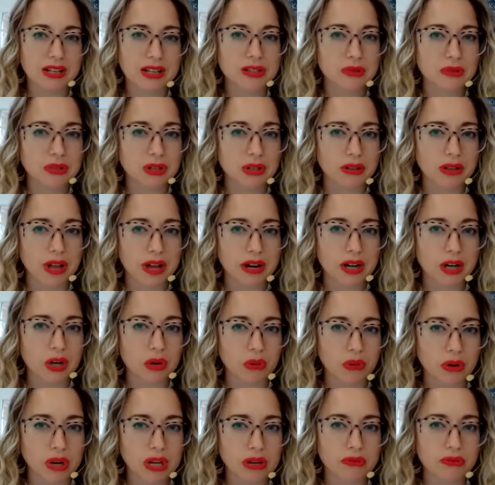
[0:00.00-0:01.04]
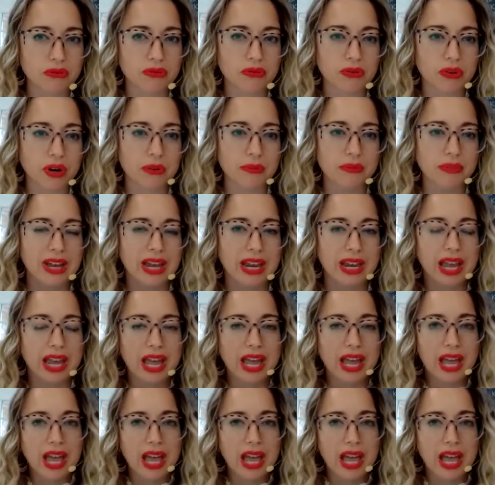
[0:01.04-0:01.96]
Cause there was a lot of grief from like,